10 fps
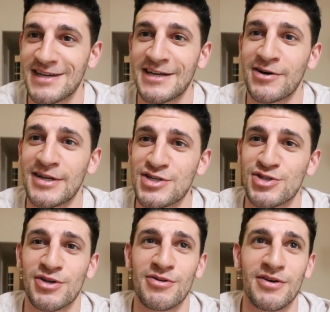I know I didn't
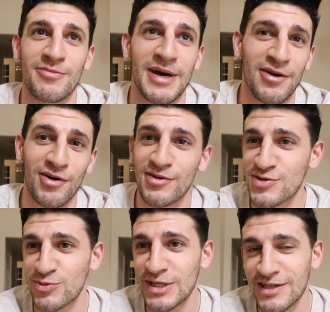show you them at all
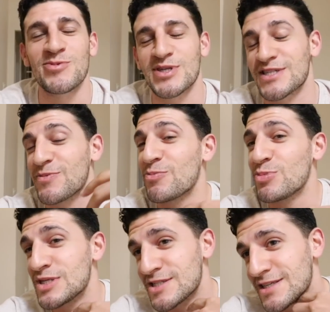this week. It's because I've been
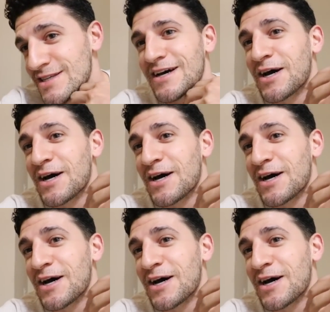busy.